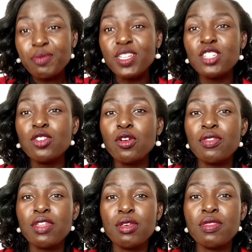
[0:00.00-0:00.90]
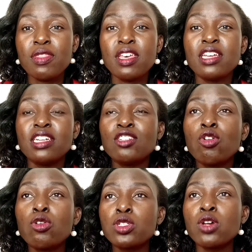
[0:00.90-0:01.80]
you know, it
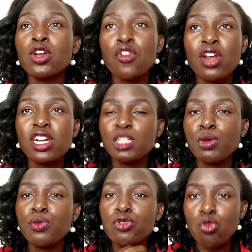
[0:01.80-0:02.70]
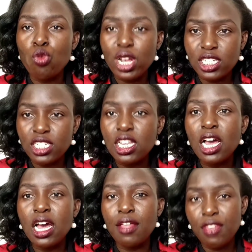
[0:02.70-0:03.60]
also attracts people to watch
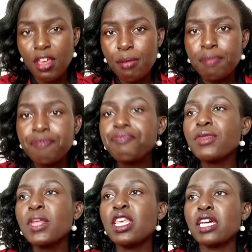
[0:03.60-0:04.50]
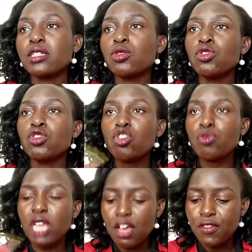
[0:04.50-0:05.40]
them. Yeah, so you should
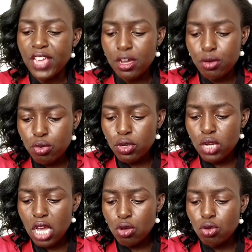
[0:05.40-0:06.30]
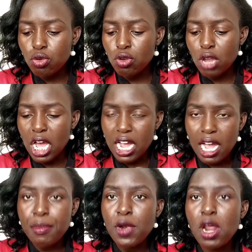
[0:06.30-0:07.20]
be having a good
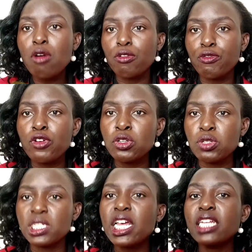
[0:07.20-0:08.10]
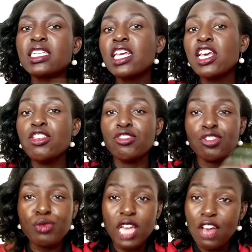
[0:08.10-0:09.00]
camera or phone to start. You
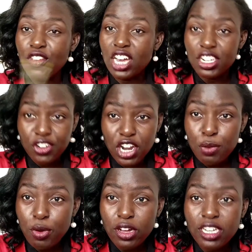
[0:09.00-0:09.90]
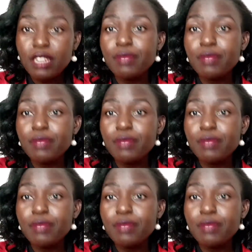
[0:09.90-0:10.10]
should be having a tripod.